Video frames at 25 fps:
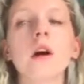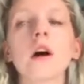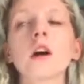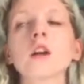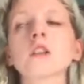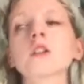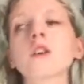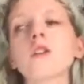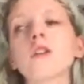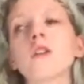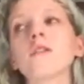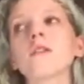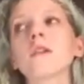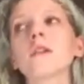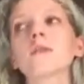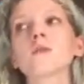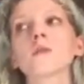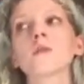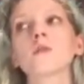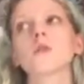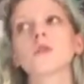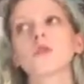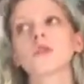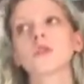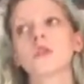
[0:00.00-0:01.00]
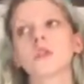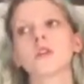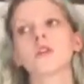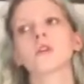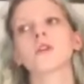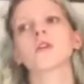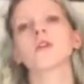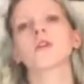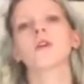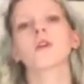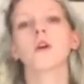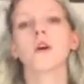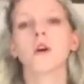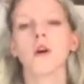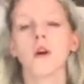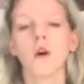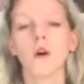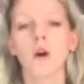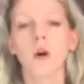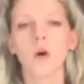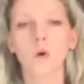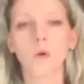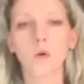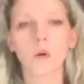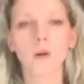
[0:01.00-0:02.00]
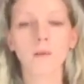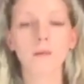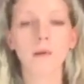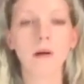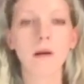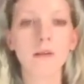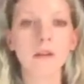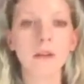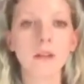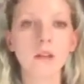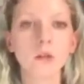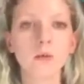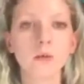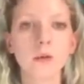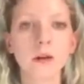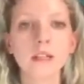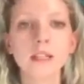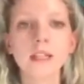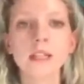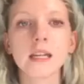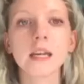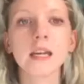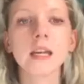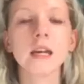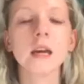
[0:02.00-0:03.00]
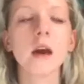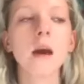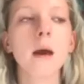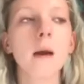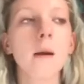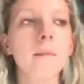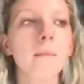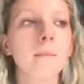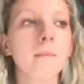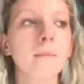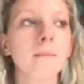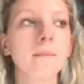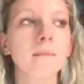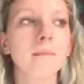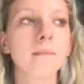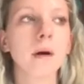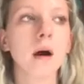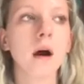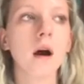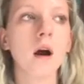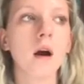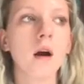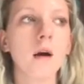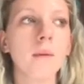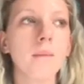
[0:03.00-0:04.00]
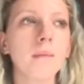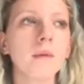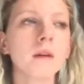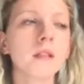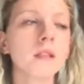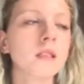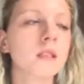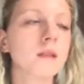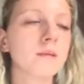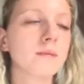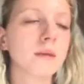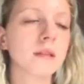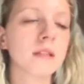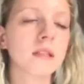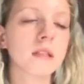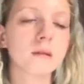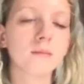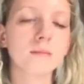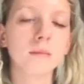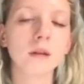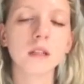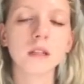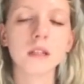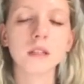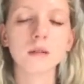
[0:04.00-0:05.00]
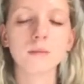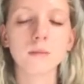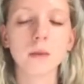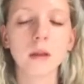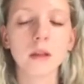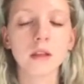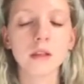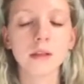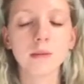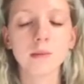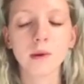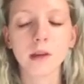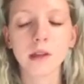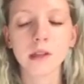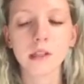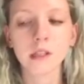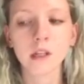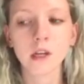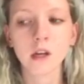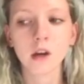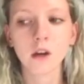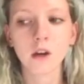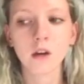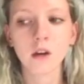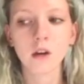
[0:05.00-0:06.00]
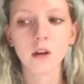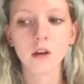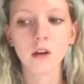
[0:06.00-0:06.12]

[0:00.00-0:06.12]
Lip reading: I don't know if I've talked to you all about this already, but months and months and months and months and months ago,